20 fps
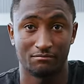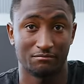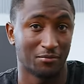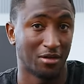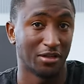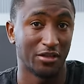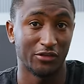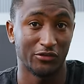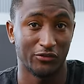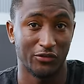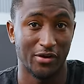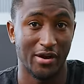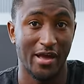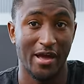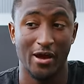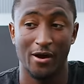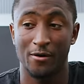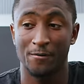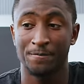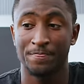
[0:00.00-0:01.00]
at least for
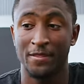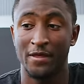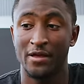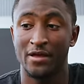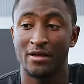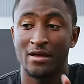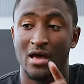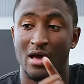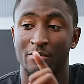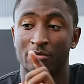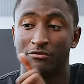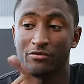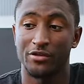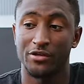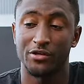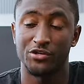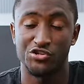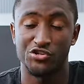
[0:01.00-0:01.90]
now. I've been really